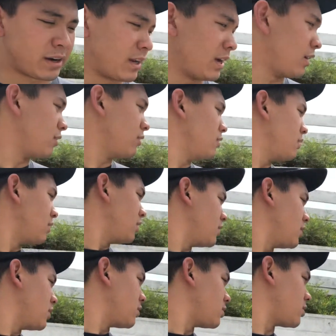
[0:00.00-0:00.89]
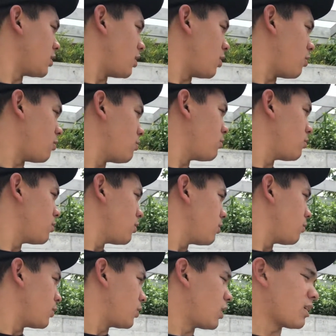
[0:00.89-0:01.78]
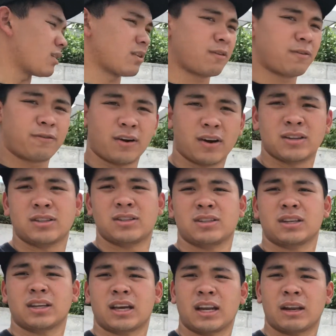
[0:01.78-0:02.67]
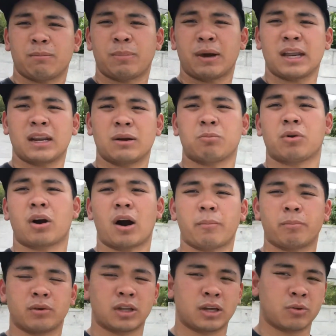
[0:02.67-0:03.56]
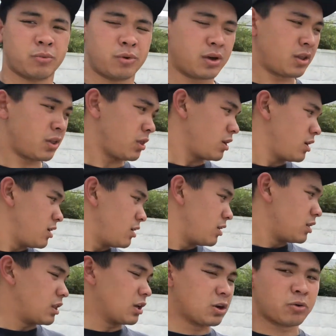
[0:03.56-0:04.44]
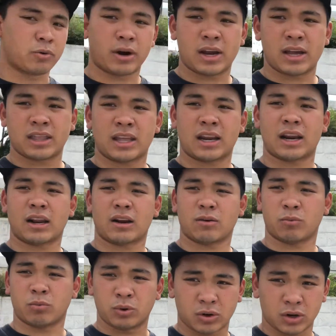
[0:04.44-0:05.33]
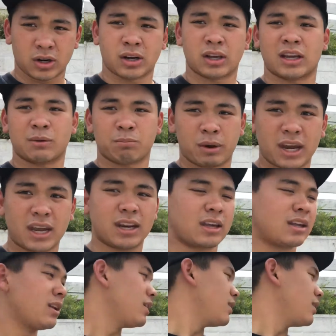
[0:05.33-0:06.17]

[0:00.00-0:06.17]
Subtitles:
now, so we don't have the funds to get it painted properly with the gray that we are going to paint it.